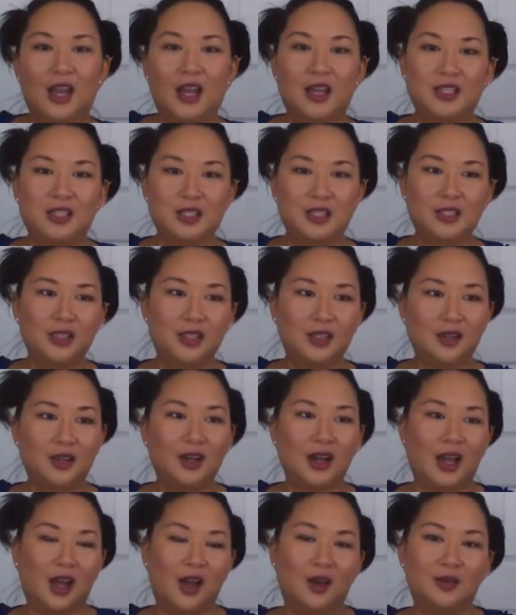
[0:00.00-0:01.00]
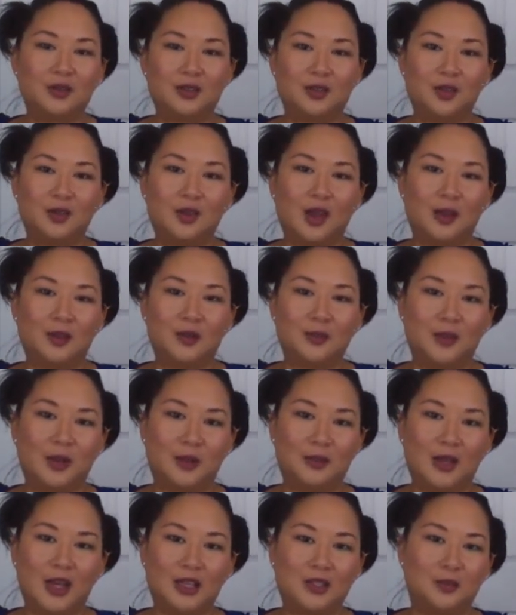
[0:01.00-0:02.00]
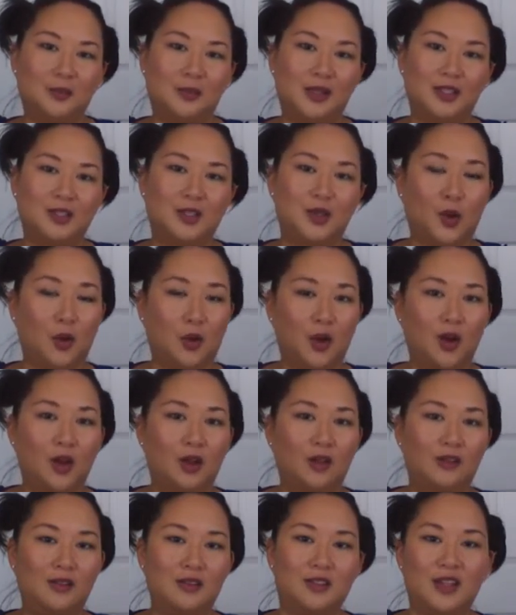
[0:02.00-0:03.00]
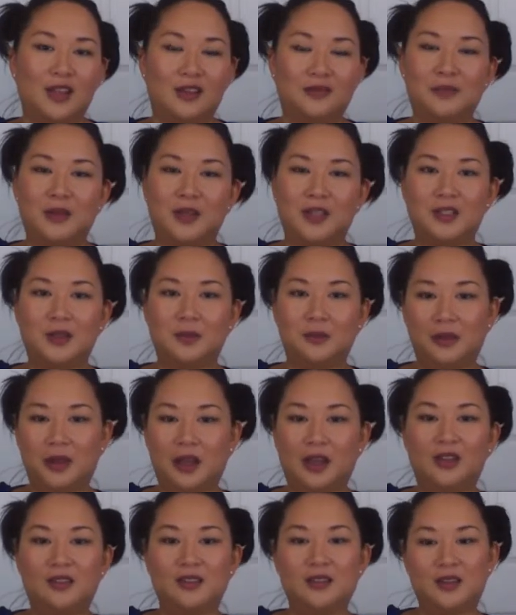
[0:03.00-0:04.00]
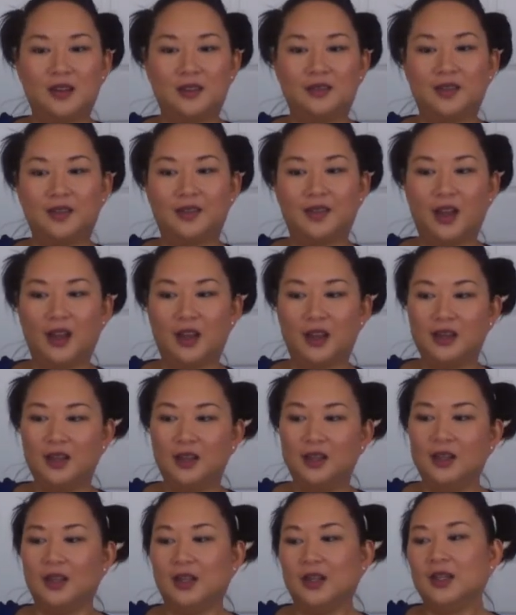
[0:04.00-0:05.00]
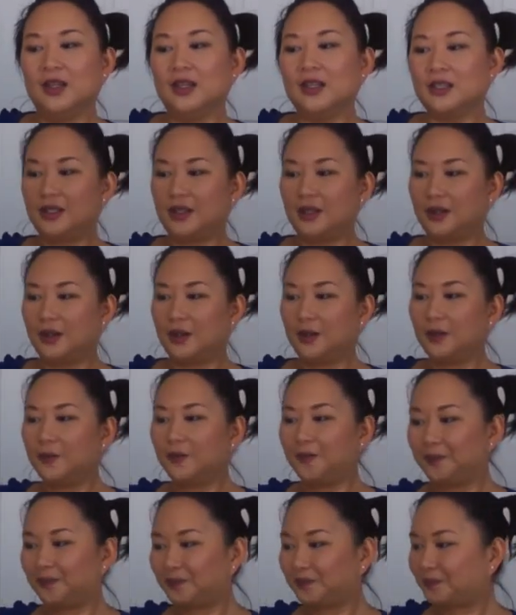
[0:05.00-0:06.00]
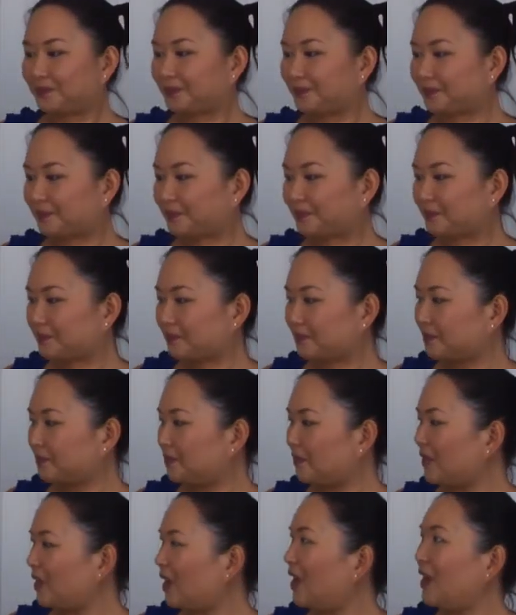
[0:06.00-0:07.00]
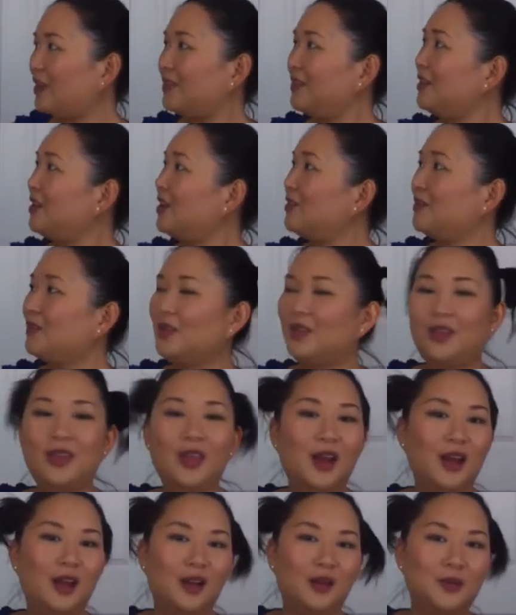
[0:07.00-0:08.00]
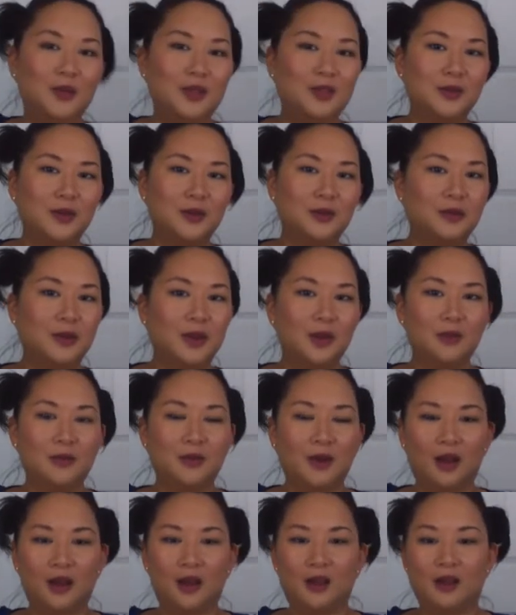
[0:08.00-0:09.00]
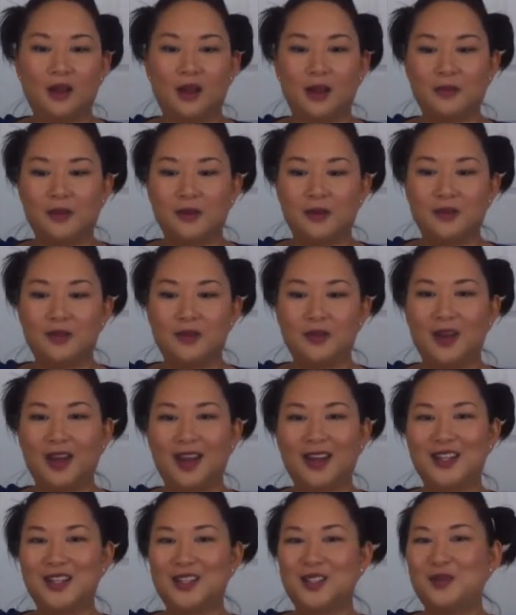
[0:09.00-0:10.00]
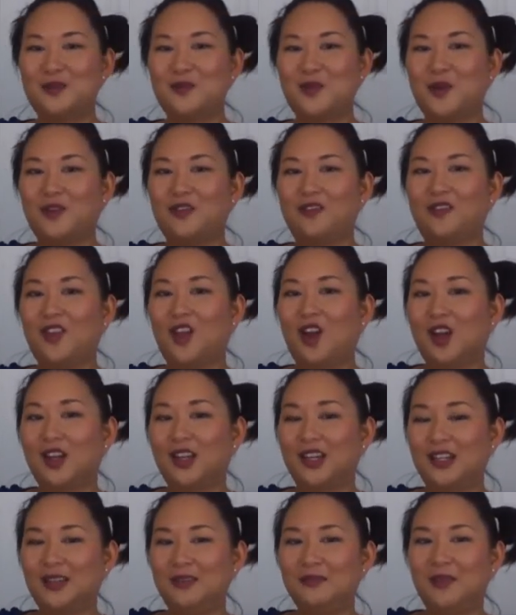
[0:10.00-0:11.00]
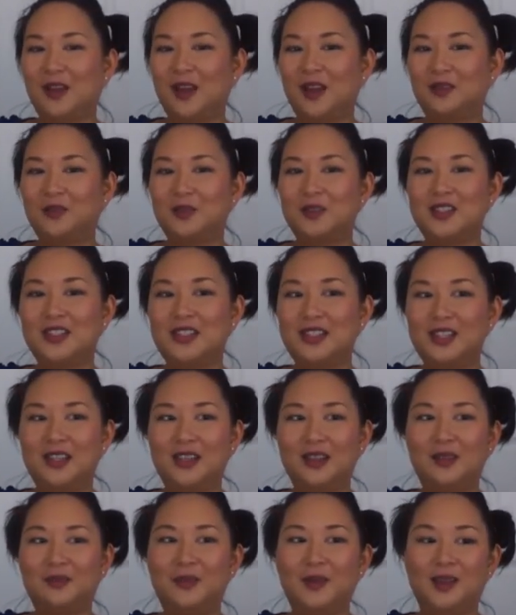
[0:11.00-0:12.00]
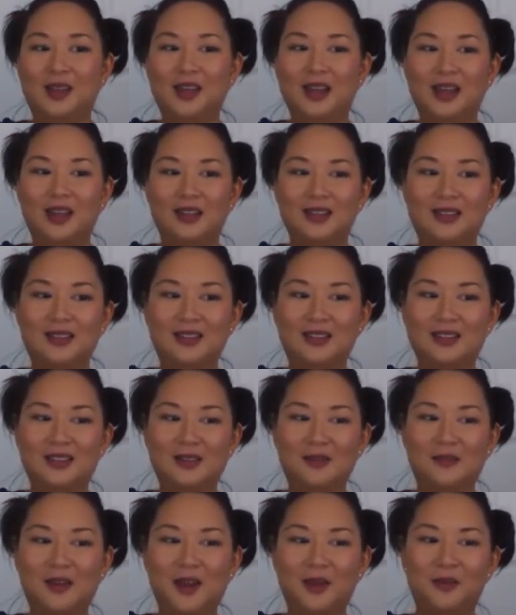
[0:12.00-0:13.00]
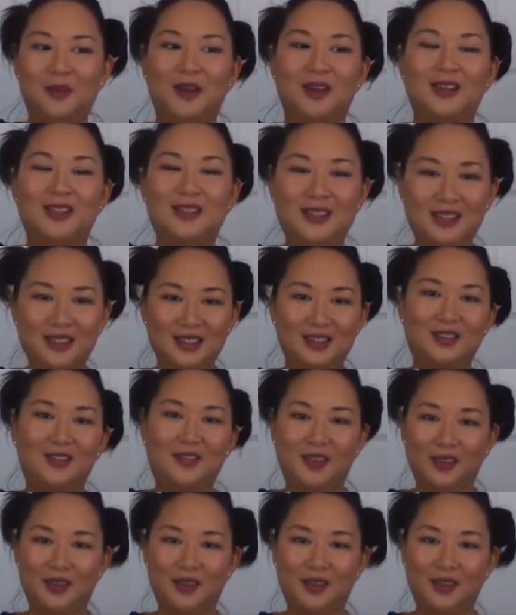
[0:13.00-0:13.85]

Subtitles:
and just clear it out so that the baby has a place to crawl and a safe place to play and stuff like that. So I think other than that, we're doing really well. I'm going to try to do more vlogging, but we'll see because since my pregnancy has